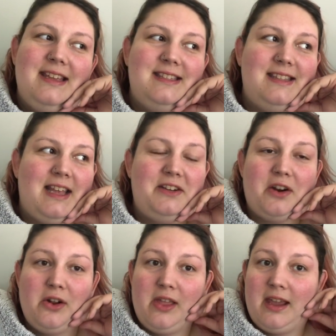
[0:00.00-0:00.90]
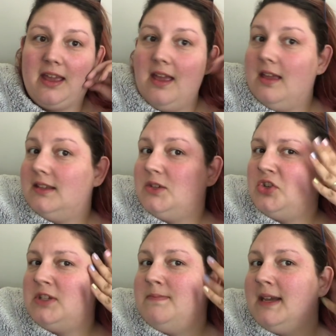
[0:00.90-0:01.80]
Isn't that darling? So
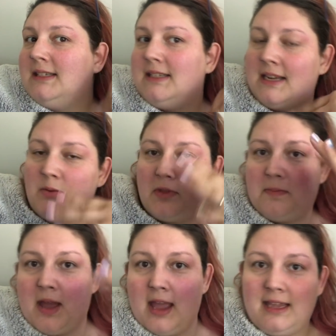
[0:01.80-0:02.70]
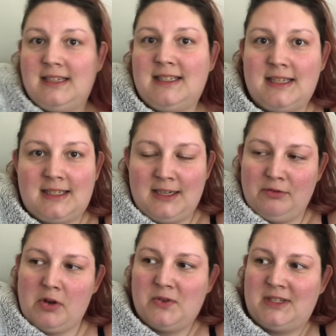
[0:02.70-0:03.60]
just mixing in with my
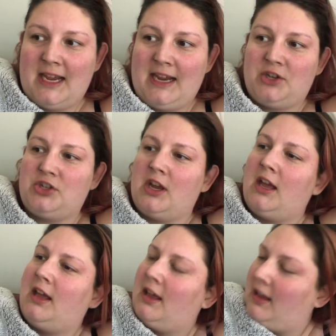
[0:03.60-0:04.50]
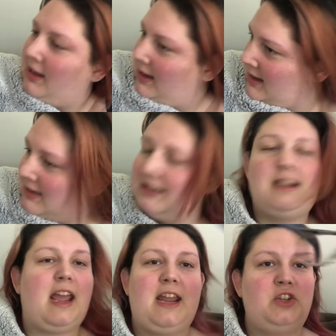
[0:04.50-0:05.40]
existing rosacea and
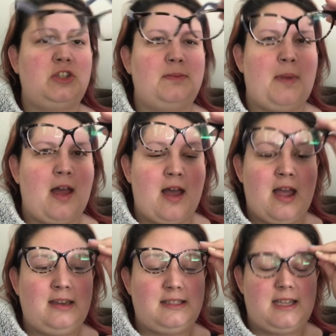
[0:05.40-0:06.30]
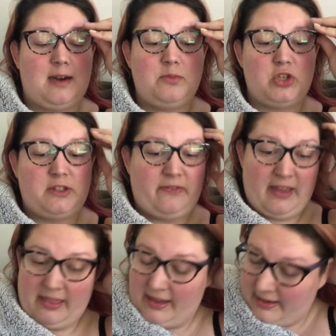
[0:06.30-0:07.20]
age spots and I'm just
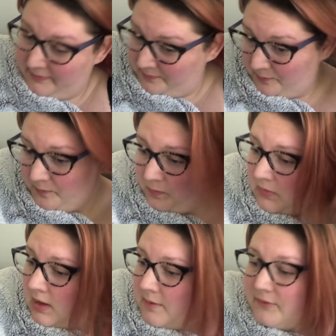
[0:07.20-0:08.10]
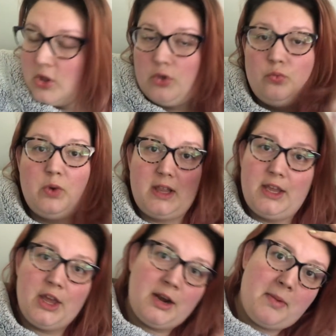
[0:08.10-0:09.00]
feeling, feeling really
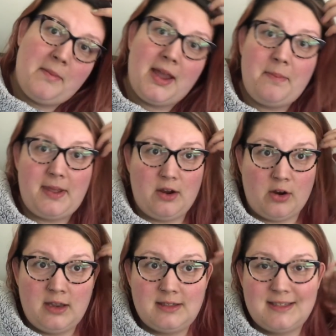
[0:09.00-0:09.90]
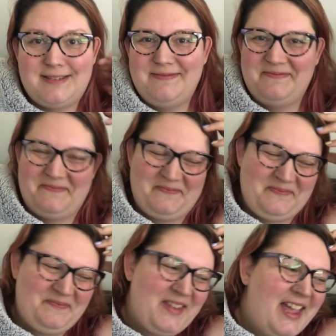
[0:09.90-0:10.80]
good about my appearance.
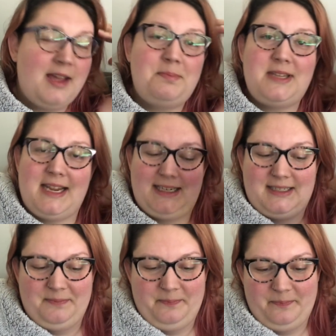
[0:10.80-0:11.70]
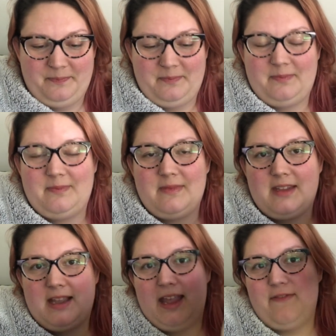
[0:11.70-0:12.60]
An update
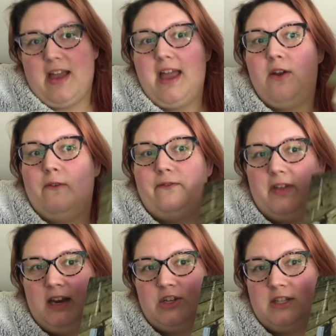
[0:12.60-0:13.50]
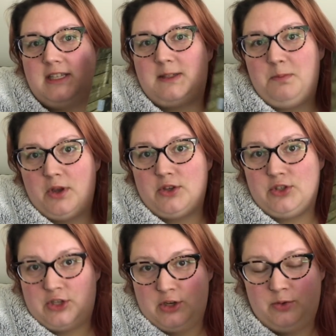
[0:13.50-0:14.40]
if I don't finish this book
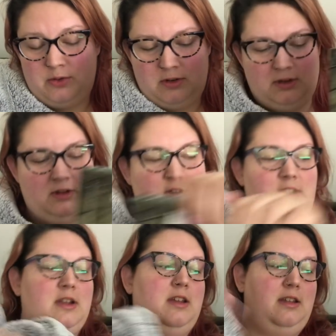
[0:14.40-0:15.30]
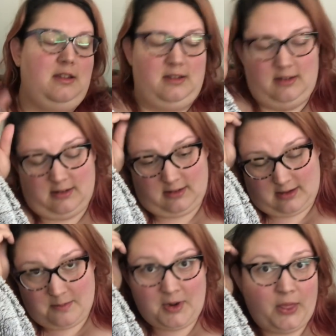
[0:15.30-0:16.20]
soon,
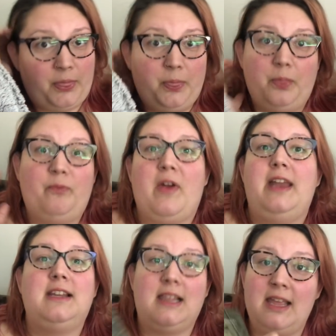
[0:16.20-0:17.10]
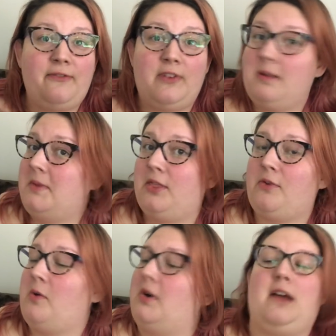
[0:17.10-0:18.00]
I'm going to find a cliff and I'm going to
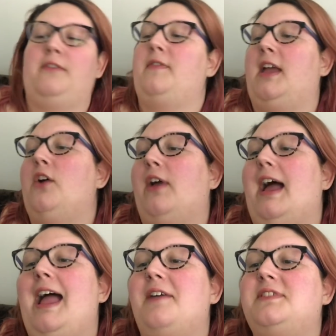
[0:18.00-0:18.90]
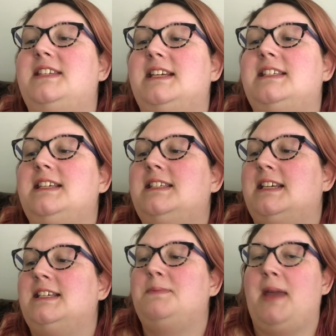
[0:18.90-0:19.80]
throw it off of it. Okay, I have
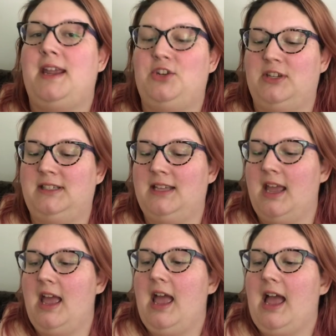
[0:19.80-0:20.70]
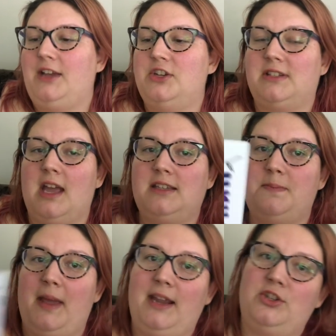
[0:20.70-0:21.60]
66 pages. I just got to
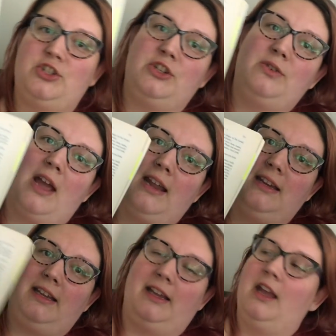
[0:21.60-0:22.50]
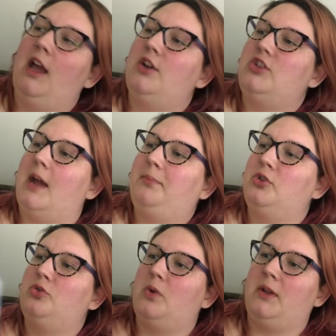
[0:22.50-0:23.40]
page 290, chapter
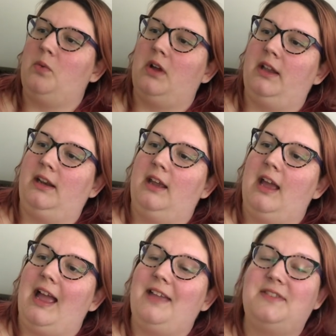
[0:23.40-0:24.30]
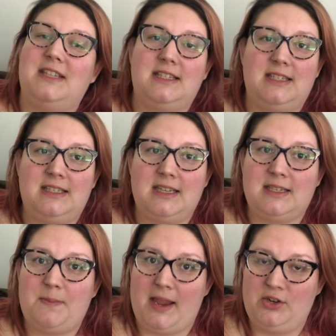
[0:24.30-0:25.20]
21. I have
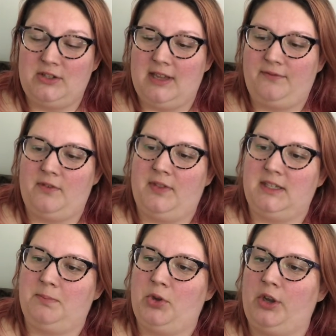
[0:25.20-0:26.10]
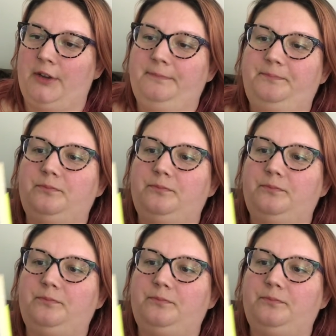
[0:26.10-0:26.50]
66 pages left of this book.